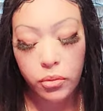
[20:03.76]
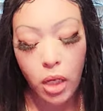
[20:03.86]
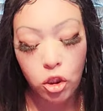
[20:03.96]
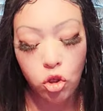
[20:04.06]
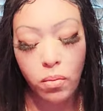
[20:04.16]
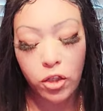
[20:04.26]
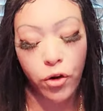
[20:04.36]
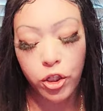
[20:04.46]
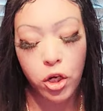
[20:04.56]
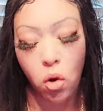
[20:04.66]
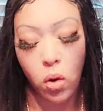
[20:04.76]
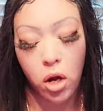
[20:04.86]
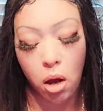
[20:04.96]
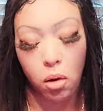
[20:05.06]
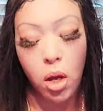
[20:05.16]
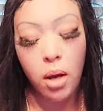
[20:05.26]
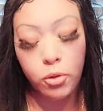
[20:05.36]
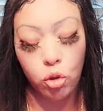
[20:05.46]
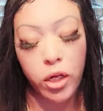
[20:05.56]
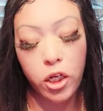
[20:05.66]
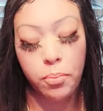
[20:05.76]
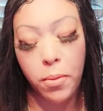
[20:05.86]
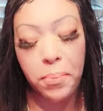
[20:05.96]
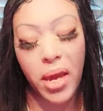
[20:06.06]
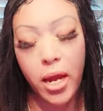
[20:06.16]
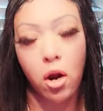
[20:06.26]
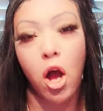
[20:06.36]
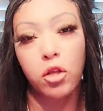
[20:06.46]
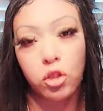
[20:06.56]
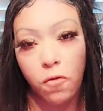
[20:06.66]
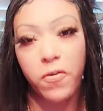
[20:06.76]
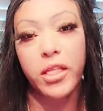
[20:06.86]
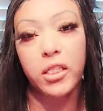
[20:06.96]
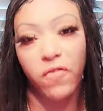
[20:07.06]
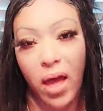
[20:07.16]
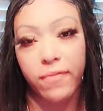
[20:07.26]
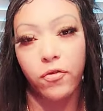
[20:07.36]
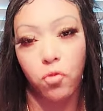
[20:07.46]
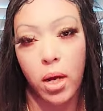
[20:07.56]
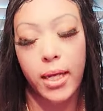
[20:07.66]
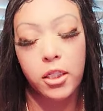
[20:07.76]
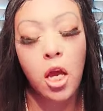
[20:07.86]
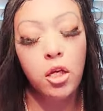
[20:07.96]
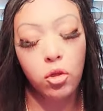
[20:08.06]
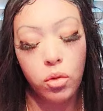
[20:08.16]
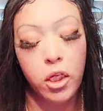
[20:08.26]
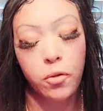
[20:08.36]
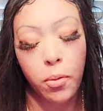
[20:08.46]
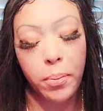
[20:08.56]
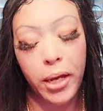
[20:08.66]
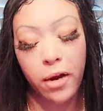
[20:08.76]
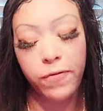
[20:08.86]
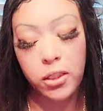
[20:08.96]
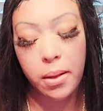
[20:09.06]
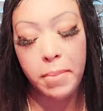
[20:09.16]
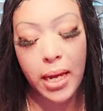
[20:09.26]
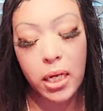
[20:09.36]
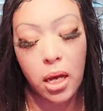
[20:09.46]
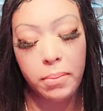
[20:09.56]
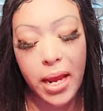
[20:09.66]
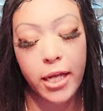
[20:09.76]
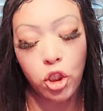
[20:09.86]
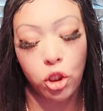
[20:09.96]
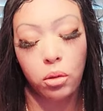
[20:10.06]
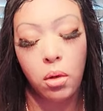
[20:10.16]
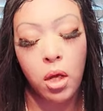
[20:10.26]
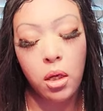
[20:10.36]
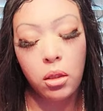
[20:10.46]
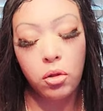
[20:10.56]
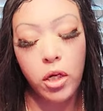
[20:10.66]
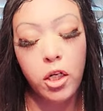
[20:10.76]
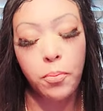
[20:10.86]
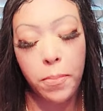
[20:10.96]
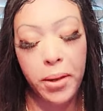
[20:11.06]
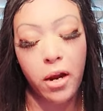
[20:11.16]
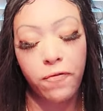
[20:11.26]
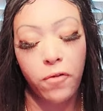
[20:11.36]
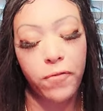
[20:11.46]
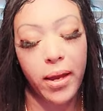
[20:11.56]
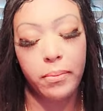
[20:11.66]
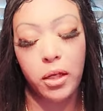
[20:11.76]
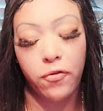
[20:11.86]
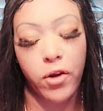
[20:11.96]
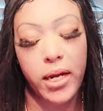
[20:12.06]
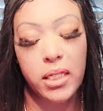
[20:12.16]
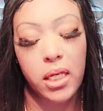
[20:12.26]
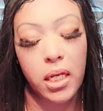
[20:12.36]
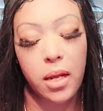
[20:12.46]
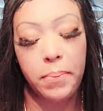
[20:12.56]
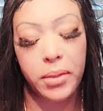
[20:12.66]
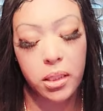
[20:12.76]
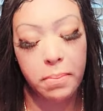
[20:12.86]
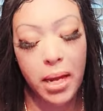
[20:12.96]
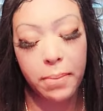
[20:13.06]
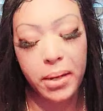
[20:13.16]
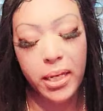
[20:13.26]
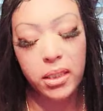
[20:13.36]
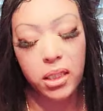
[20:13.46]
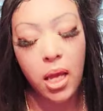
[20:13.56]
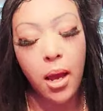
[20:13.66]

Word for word: too much friction going on. you need to prepare also for this Five of Wands. You need to prepare for somebody coming at you. You need to prepare for family and friends getting up in somebody's business.